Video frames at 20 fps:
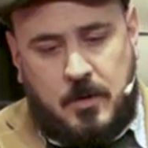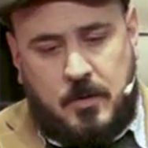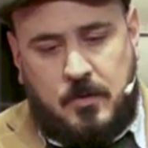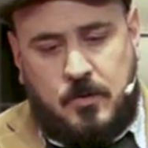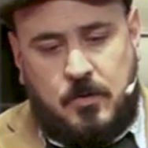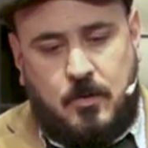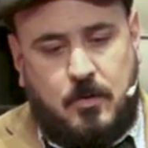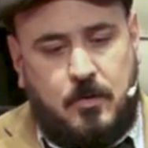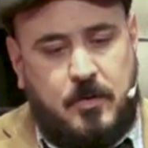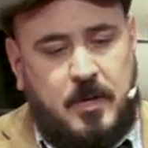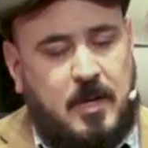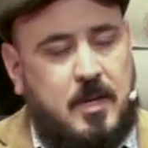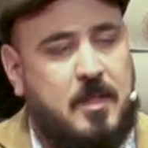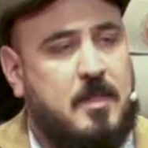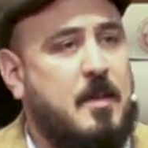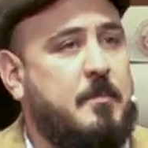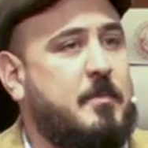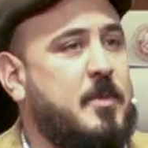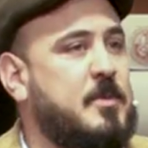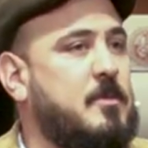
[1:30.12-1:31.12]
So the
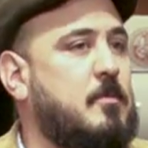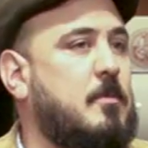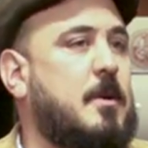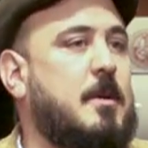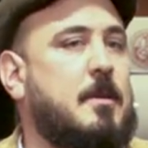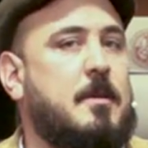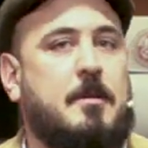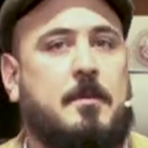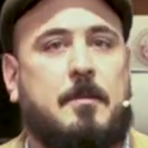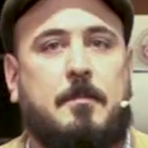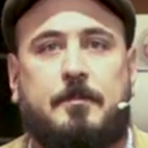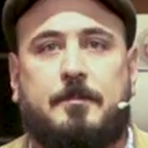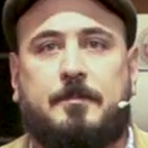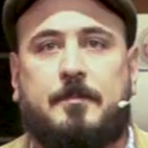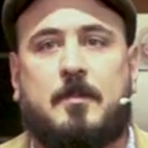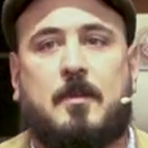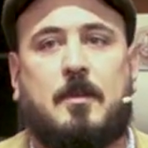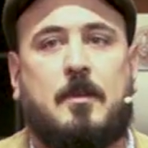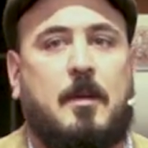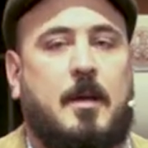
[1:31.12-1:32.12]
kidnappers were
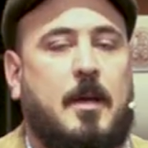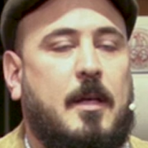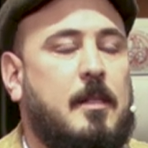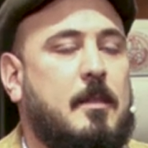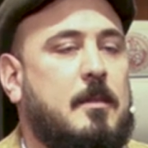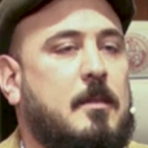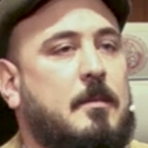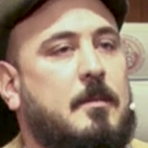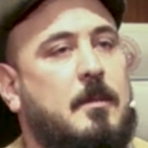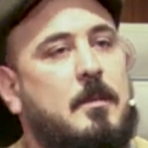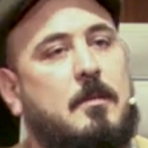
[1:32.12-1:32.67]
held